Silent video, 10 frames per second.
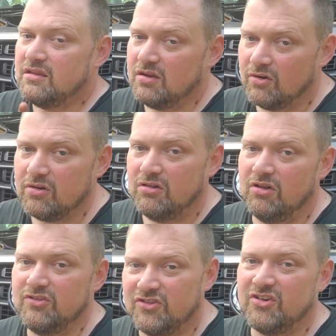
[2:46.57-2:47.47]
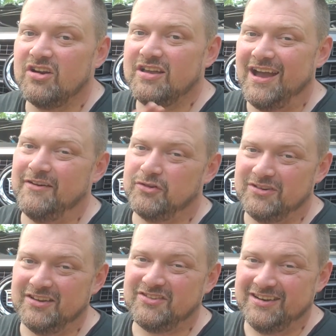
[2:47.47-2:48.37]
Don't close your trunk after
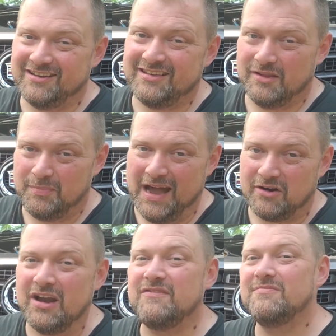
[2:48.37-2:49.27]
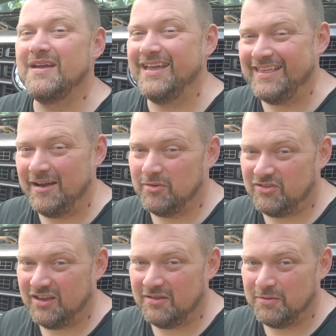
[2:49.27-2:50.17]
disconnecting the battery. I've made that
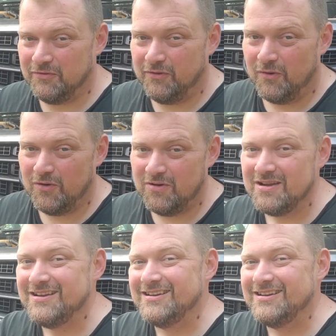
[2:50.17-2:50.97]
mistake before.